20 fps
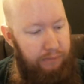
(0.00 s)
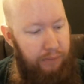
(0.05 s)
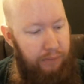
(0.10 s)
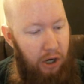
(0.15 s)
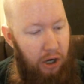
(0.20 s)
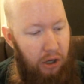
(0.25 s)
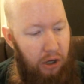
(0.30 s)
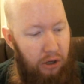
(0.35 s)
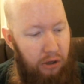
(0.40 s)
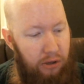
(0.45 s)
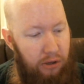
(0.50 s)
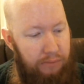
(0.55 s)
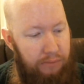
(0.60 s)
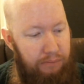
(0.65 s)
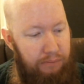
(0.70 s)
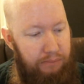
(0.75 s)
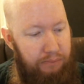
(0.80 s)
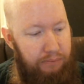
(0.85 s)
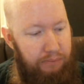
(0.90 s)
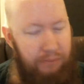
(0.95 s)

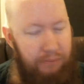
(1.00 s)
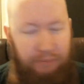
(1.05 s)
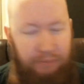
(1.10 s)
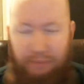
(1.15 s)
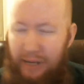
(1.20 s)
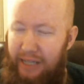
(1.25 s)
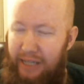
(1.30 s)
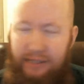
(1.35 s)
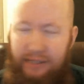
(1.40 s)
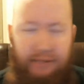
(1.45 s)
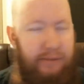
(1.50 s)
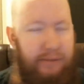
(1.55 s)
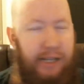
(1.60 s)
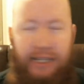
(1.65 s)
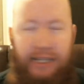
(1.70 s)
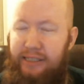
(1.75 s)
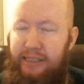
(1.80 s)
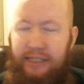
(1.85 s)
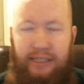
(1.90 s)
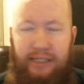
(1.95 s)
Paul Bettman. I
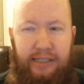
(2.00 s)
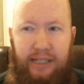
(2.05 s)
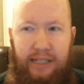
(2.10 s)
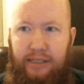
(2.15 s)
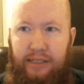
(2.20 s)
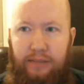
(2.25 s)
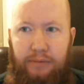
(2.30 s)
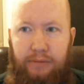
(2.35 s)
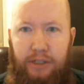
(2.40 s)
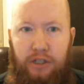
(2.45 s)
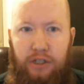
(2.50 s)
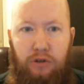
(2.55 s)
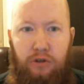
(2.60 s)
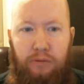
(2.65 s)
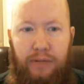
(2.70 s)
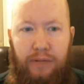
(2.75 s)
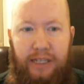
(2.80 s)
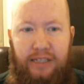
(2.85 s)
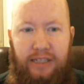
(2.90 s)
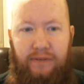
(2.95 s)
can't say his last name. The dude
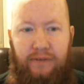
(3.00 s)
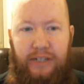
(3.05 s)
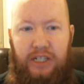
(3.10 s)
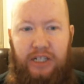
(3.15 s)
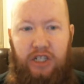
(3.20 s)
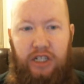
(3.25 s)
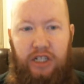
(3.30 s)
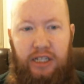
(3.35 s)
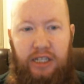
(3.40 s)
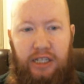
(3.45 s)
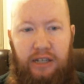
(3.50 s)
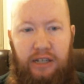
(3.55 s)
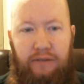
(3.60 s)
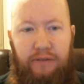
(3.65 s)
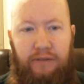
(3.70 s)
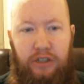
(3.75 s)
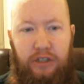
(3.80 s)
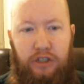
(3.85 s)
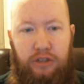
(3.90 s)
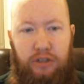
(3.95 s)
who plays Vision in the
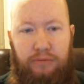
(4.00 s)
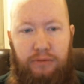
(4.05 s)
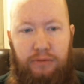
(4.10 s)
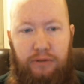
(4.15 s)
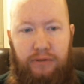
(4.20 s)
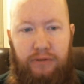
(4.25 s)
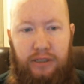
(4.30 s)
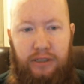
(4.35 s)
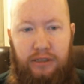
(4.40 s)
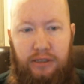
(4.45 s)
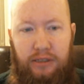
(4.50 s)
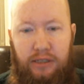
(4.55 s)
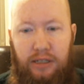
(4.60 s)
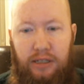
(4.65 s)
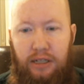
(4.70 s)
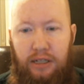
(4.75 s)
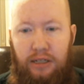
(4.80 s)
Avengers movies.